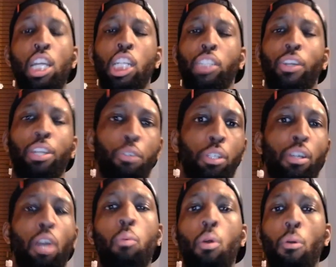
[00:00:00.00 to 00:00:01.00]
trying to figure out
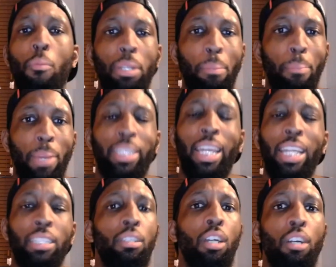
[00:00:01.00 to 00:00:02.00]
what will be the best case
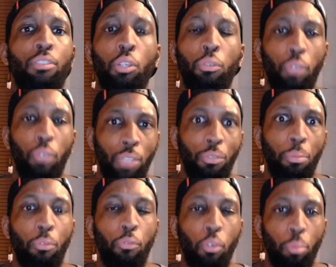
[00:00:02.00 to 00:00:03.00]
scenario for Liverpool
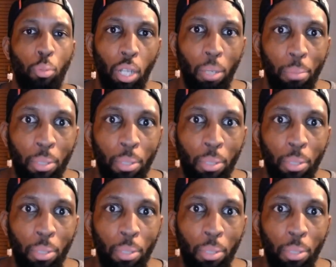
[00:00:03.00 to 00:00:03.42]
Football Club.